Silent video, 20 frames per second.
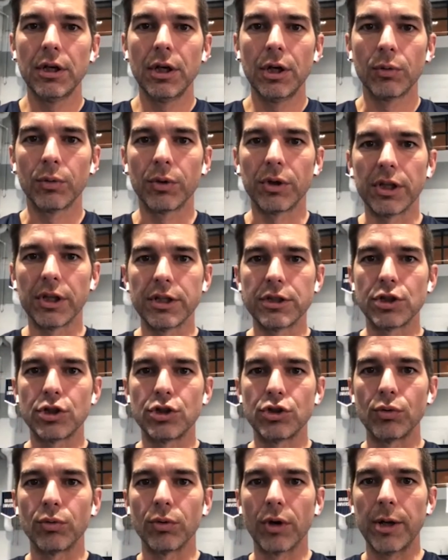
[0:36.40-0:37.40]
really, to
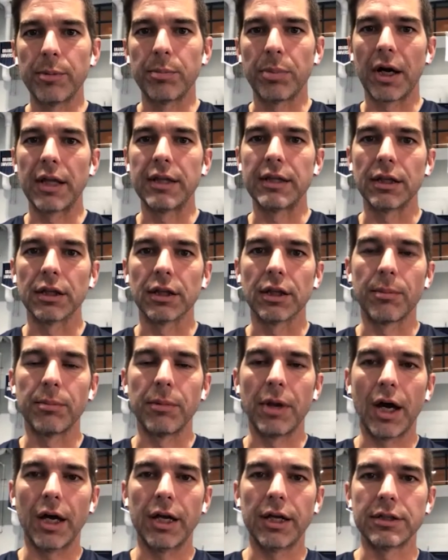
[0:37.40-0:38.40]
do right by the
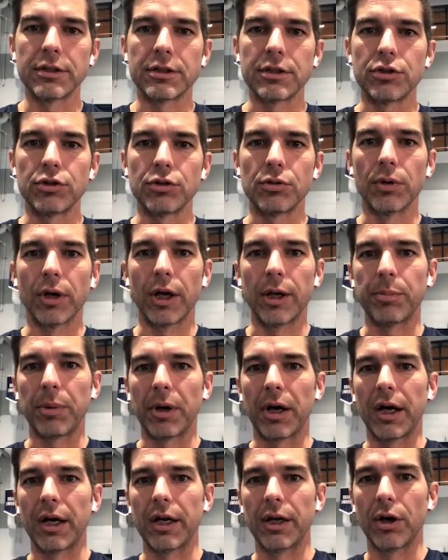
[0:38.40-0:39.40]
alumni and to do right
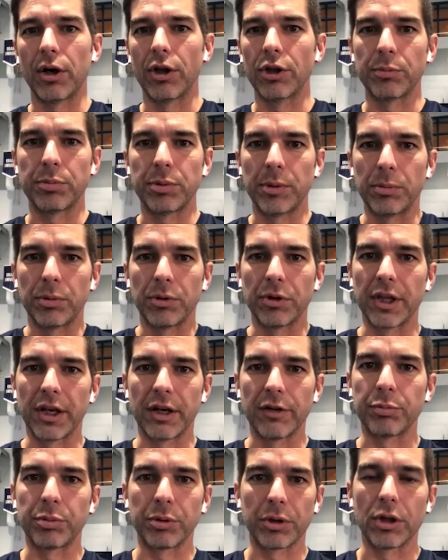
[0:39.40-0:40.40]
by all the people that
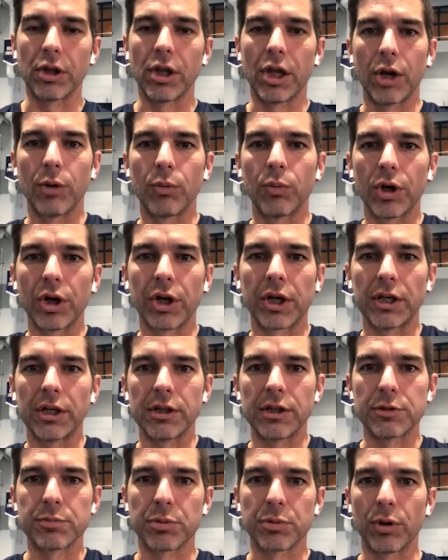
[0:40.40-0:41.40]
have put a lot of work into
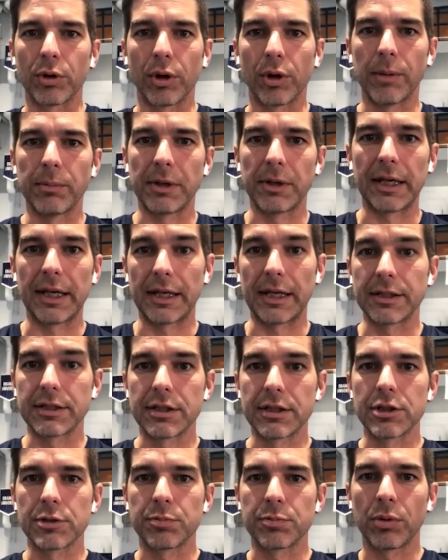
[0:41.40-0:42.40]
this program to get it
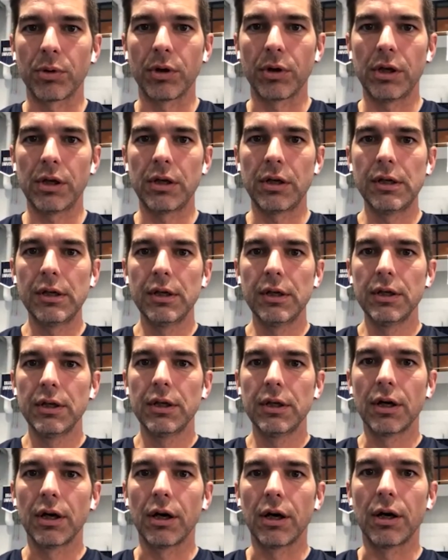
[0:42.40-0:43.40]
to this point,
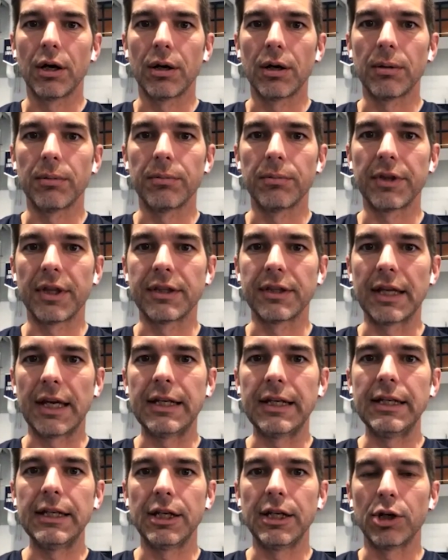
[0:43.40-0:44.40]
that
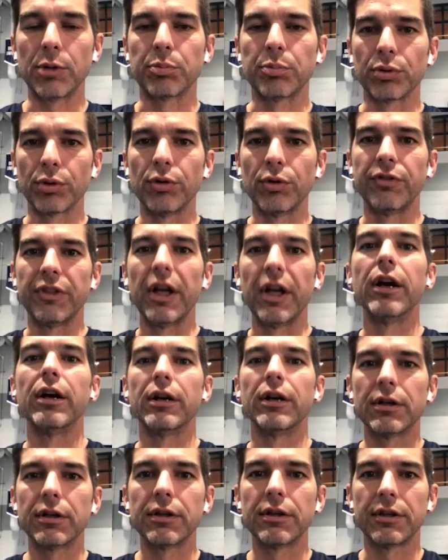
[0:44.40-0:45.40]
they needed to prove
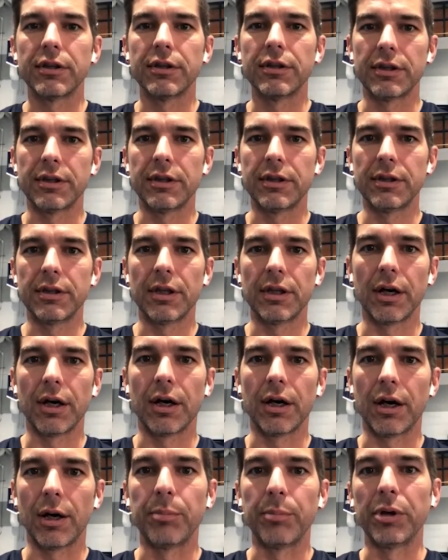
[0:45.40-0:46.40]
their
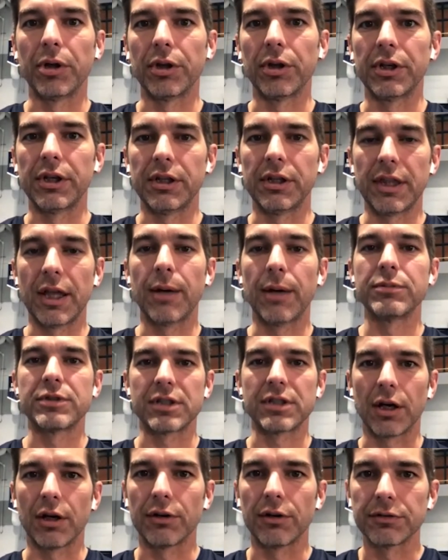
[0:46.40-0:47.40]
ability
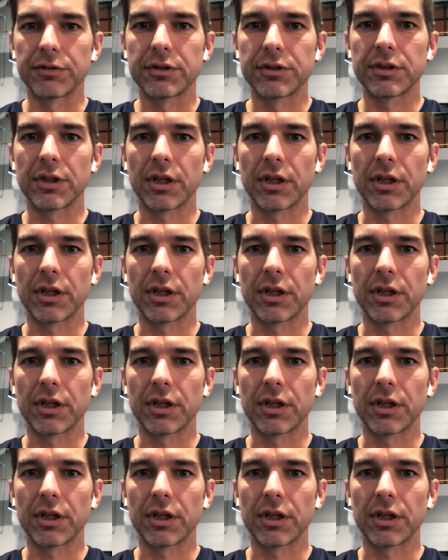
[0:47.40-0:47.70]
themselves.